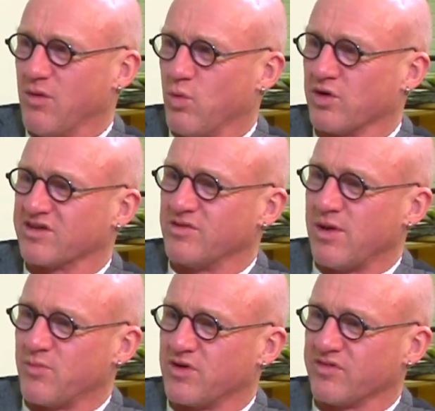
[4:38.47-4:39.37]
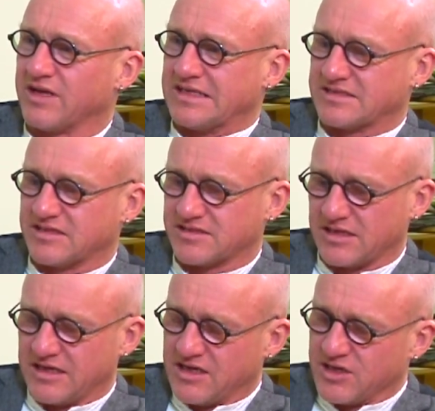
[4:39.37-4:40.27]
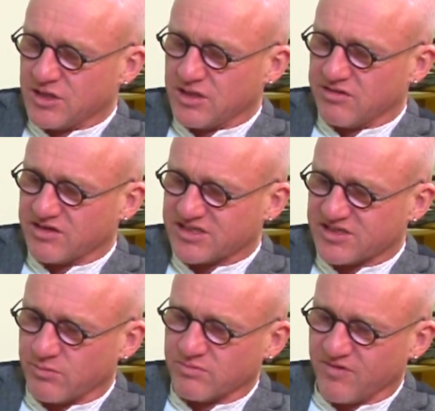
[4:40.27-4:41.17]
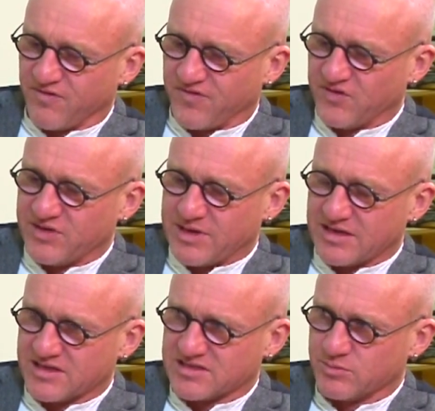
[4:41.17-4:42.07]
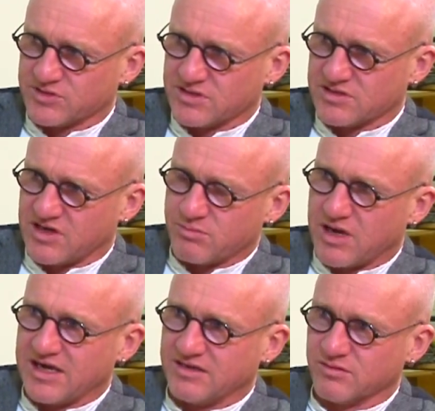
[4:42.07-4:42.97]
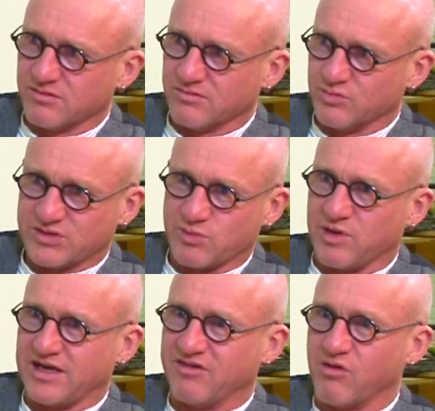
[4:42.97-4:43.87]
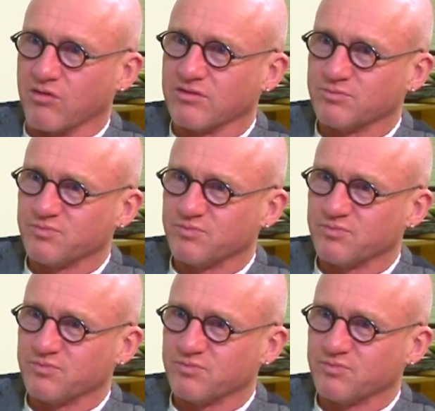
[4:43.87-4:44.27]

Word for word: What I can remember of it is there's, there are some fundamental assumptions I'd made which were plainly wrong.